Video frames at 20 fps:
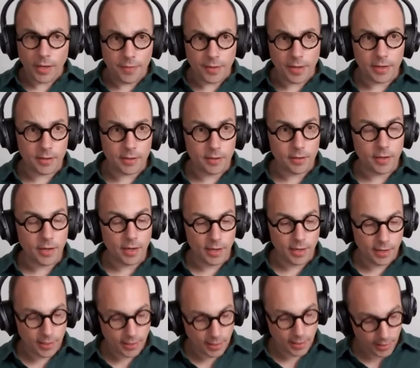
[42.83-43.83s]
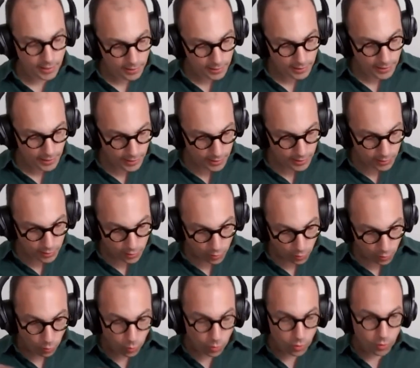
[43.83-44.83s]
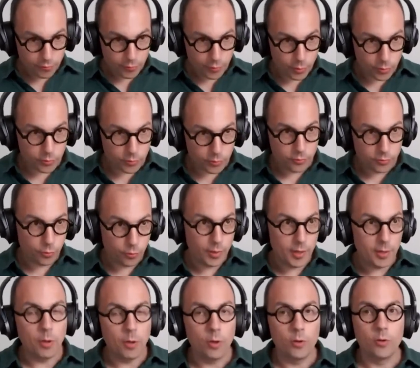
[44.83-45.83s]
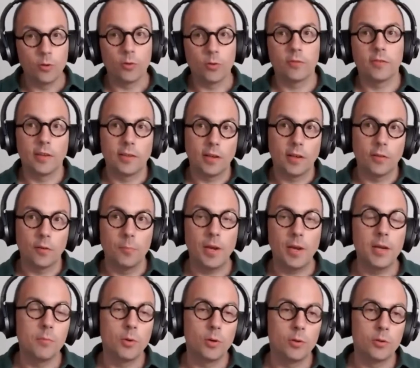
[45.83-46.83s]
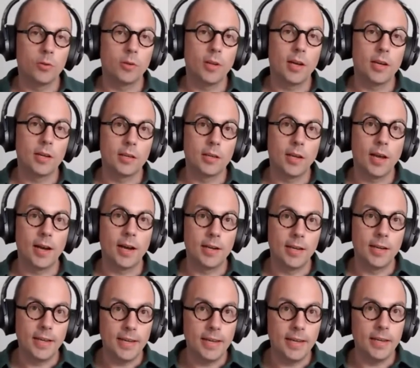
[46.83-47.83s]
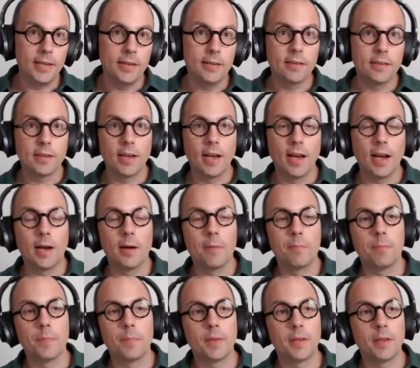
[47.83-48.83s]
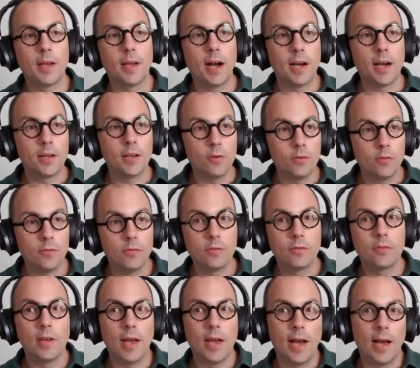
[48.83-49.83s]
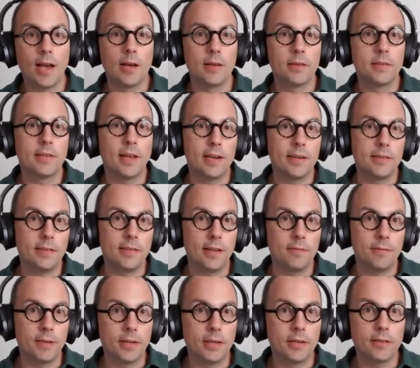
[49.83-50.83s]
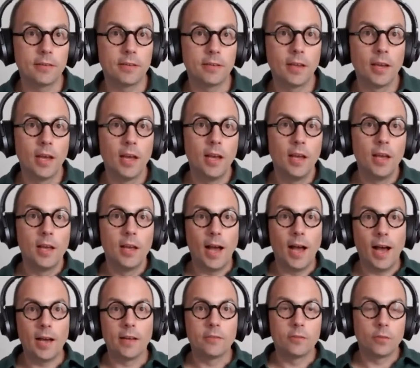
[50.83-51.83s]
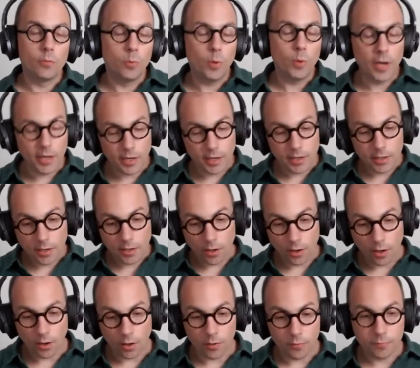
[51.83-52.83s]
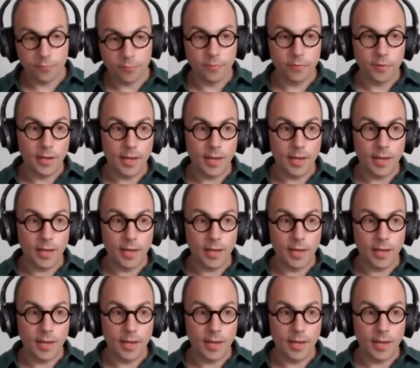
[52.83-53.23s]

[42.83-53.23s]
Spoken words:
then in all of those three modules that are the main module I lead, I use Thales Elevate as a way of